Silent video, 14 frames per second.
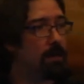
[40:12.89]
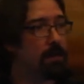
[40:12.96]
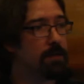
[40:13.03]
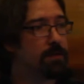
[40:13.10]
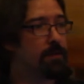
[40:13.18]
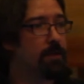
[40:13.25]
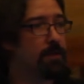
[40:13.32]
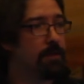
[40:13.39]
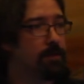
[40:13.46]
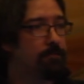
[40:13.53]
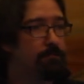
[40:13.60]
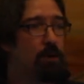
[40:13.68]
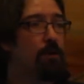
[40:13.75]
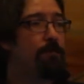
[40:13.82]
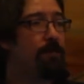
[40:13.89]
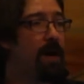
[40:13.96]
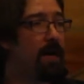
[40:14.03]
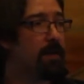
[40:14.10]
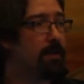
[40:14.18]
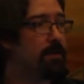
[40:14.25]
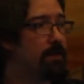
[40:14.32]
Uh, it's going to
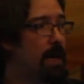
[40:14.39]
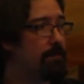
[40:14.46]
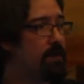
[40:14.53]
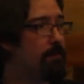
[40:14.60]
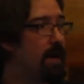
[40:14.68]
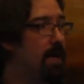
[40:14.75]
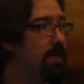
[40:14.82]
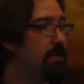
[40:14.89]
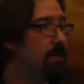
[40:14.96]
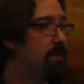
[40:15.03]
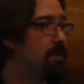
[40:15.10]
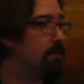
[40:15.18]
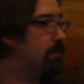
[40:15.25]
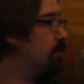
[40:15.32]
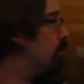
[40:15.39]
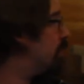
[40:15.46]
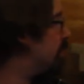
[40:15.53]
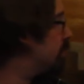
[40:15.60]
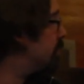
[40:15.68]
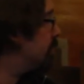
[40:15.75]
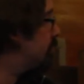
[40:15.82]
profile it, optimize it, throw
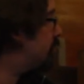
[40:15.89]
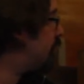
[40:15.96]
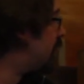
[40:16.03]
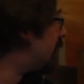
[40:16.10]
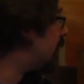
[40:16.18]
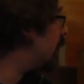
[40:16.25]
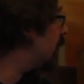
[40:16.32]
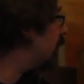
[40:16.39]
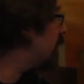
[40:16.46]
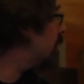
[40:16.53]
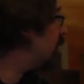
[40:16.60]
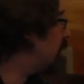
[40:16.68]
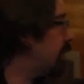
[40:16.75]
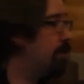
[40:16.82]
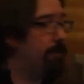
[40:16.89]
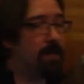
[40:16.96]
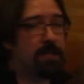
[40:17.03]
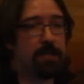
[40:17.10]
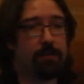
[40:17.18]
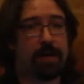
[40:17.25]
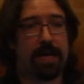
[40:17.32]
it into the JIT, and then
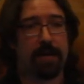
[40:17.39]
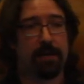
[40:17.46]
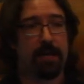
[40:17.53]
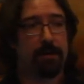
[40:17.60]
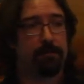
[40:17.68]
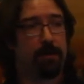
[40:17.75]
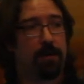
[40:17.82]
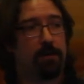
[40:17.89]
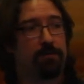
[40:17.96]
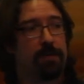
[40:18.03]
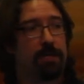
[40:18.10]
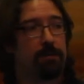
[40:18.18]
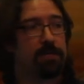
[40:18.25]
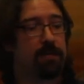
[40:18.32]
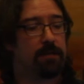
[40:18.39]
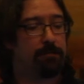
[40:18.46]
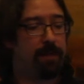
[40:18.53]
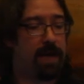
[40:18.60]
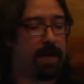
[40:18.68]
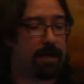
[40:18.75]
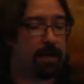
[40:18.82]
eventually we get native code that comes out the
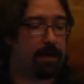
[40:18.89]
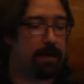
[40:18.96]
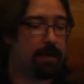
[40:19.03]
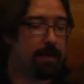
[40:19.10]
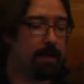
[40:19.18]
back.